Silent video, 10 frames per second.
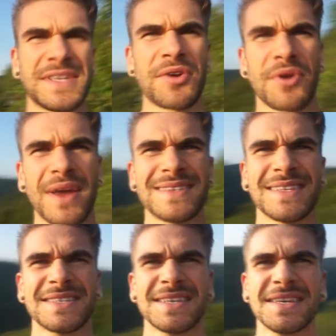how crazy
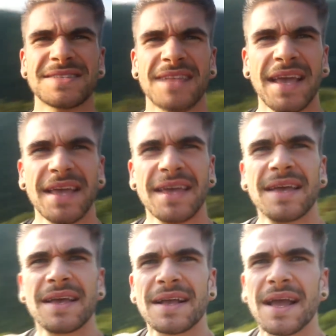this is, like
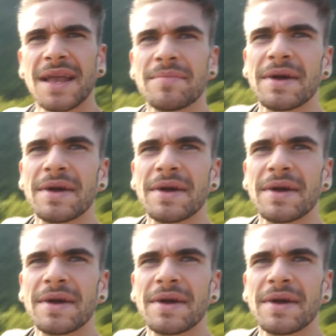kind of